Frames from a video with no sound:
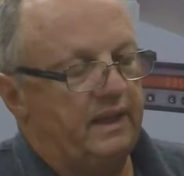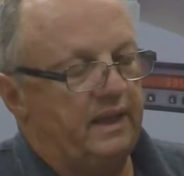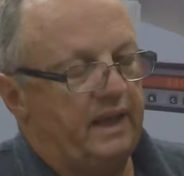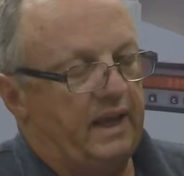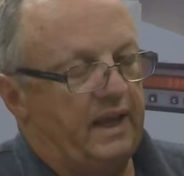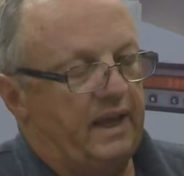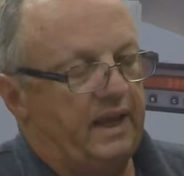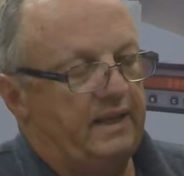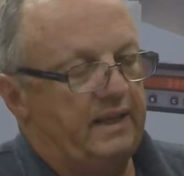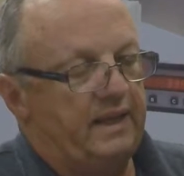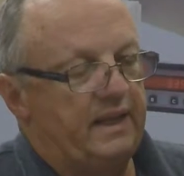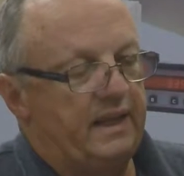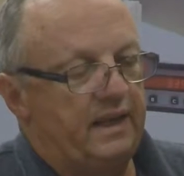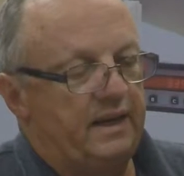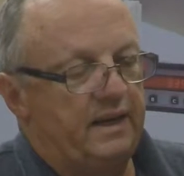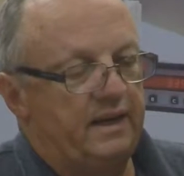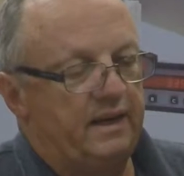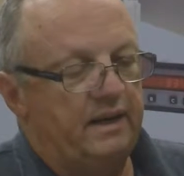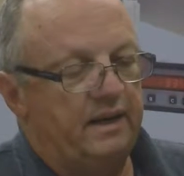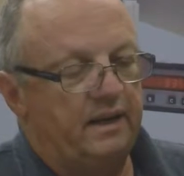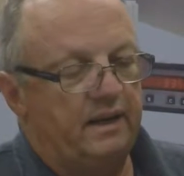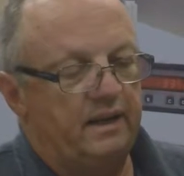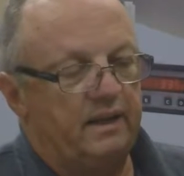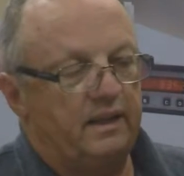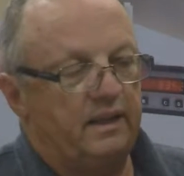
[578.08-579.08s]
and
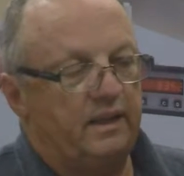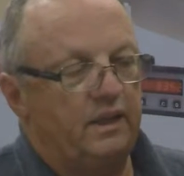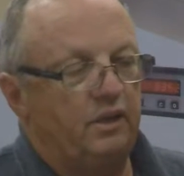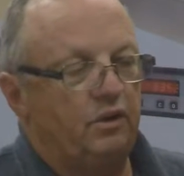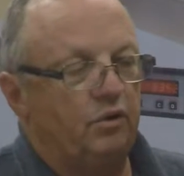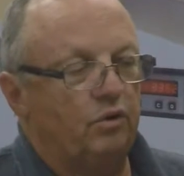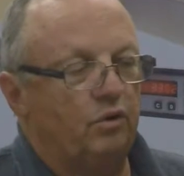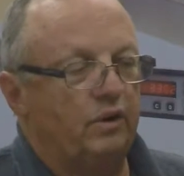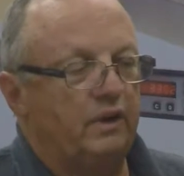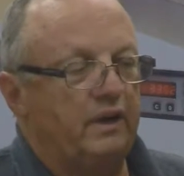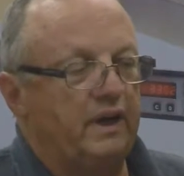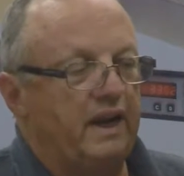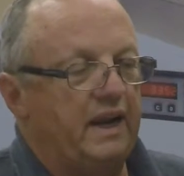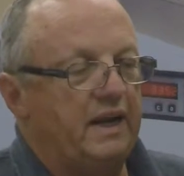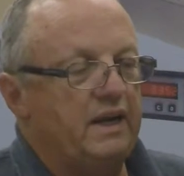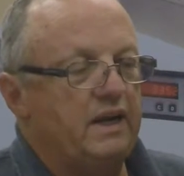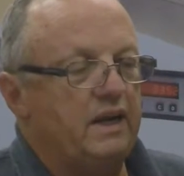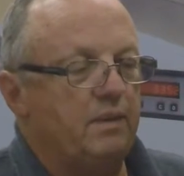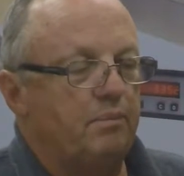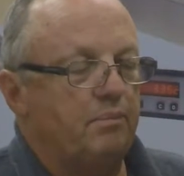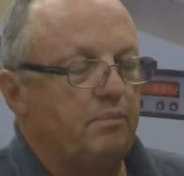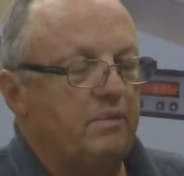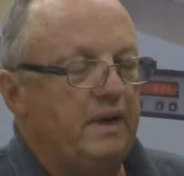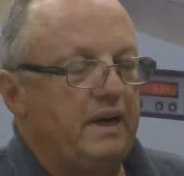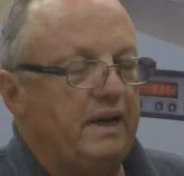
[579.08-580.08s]
then you're going to end
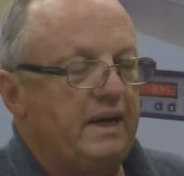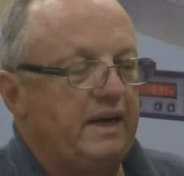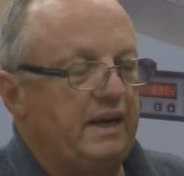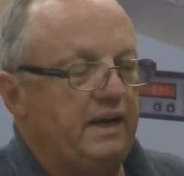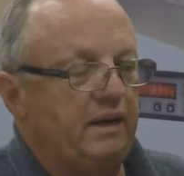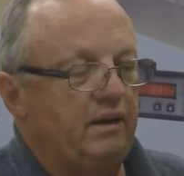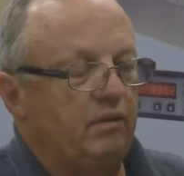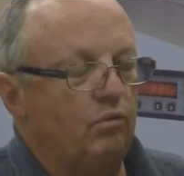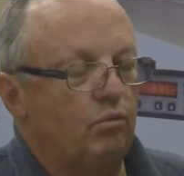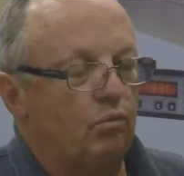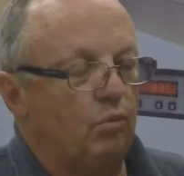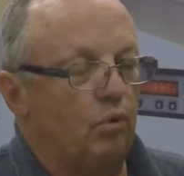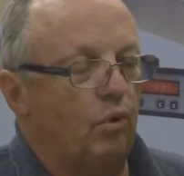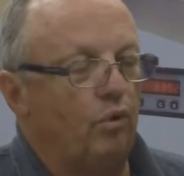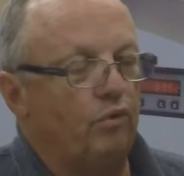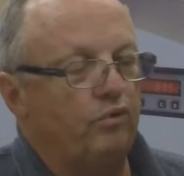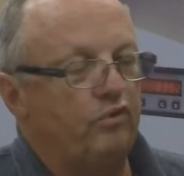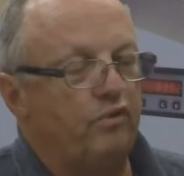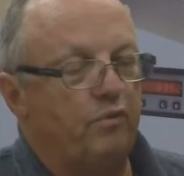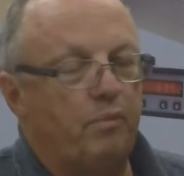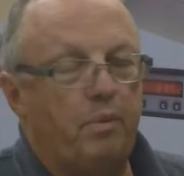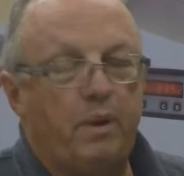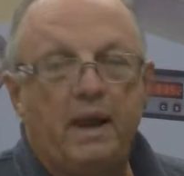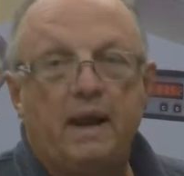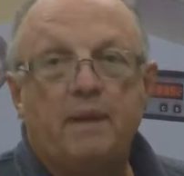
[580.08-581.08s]
up needing rolls
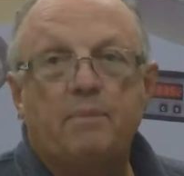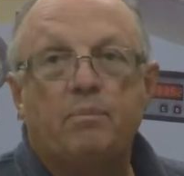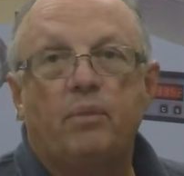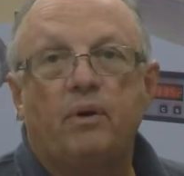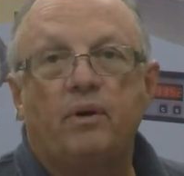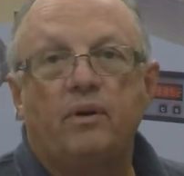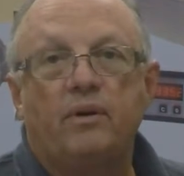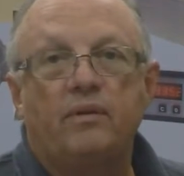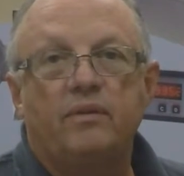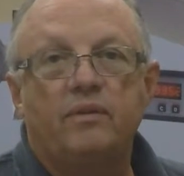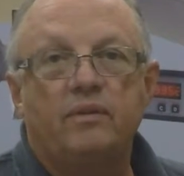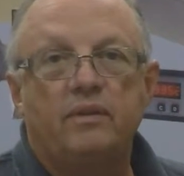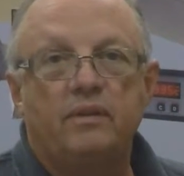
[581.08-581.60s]
of paper.